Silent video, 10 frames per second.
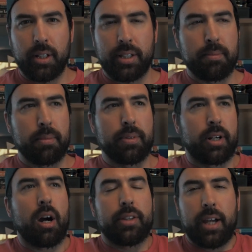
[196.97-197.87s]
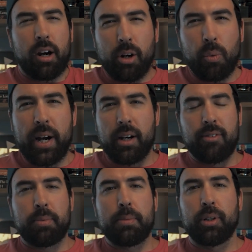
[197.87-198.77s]
They are aware
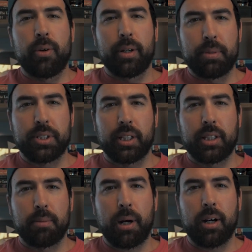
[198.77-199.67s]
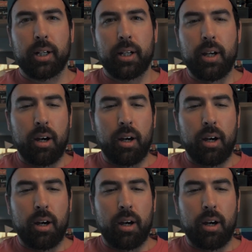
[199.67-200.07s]
of people going missing in the park.